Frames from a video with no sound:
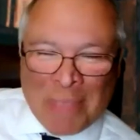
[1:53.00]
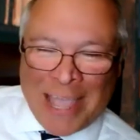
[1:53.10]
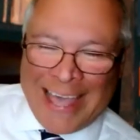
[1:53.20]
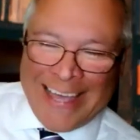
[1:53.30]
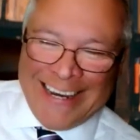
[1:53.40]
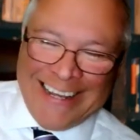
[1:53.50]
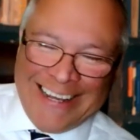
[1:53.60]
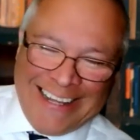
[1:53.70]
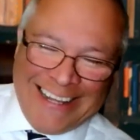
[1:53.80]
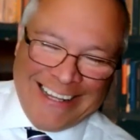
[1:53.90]
And uh,
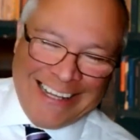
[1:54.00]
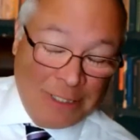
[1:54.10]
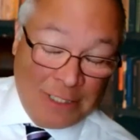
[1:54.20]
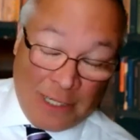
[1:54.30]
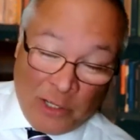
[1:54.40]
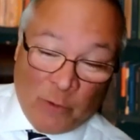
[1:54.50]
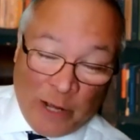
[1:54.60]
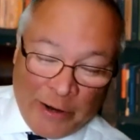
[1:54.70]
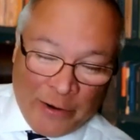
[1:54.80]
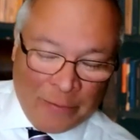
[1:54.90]
I wasn't a good
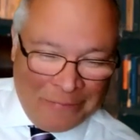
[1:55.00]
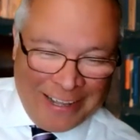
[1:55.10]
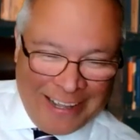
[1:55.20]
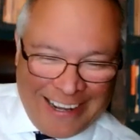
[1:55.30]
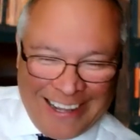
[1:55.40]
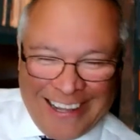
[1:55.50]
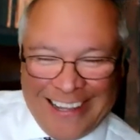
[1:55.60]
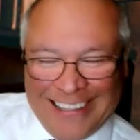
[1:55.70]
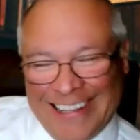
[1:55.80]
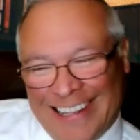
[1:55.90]
waiter, but
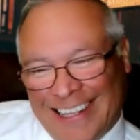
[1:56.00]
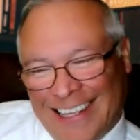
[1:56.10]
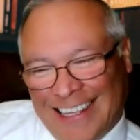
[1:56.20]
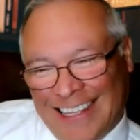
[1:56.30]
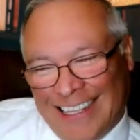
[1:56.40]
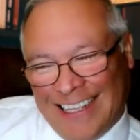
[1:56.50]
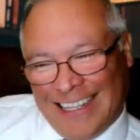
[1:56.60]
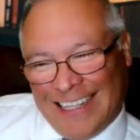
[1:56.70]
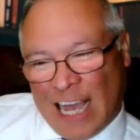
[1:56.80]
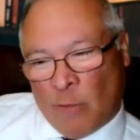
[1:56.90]
uh,
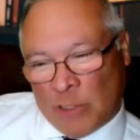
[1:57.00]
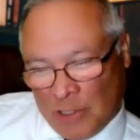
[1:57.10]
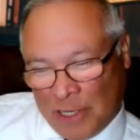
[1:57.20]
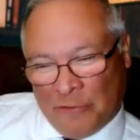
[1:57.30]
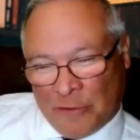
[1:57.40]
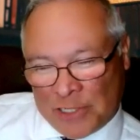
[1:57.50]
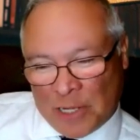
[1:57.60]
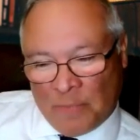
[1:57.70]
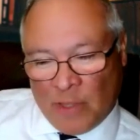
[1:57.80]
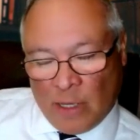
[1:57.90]
the I was looking for
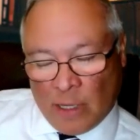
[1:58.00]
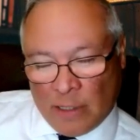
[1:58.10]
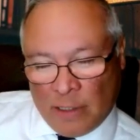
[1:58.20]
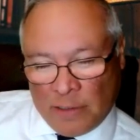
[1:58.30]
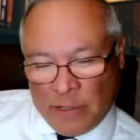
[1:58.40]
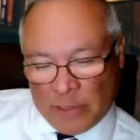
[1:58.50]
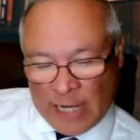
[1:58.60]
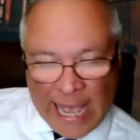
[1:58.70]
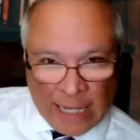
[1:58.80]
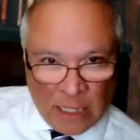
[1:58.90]
something. Uh, there was an
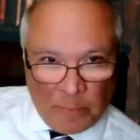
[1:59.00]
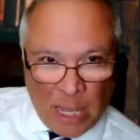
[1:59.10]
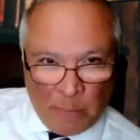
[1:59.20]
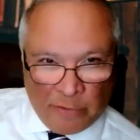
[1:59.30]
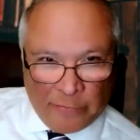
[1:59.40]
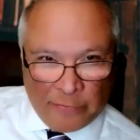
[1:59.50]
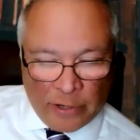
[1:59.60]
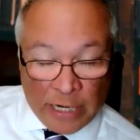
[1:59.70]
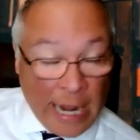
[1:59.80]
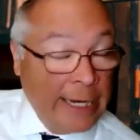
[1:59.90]
ad in the paper for
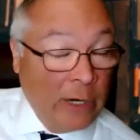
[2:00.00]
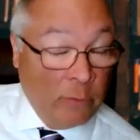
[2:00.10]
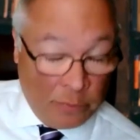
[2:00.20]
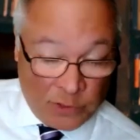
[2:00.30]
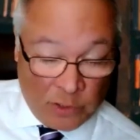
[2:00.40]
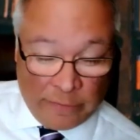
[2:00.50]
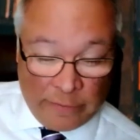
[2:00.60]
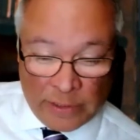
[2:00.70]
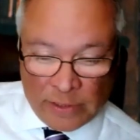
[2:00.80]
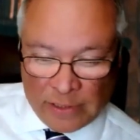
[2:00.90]
a dining room
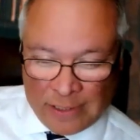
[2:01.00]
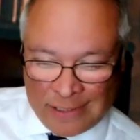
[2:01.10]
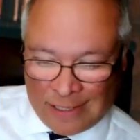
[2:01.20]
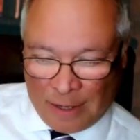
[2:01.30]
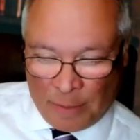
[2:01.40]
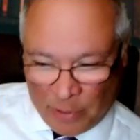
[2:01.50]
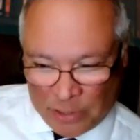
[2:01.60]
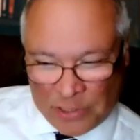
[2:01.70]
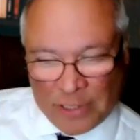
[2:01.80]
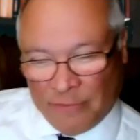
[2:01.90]
services uh,
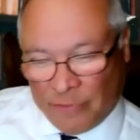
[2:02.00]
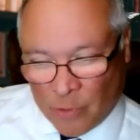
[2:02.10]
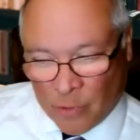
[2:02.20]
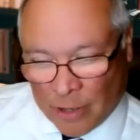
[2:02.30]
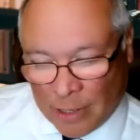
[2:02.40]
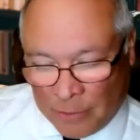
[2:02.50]
person for a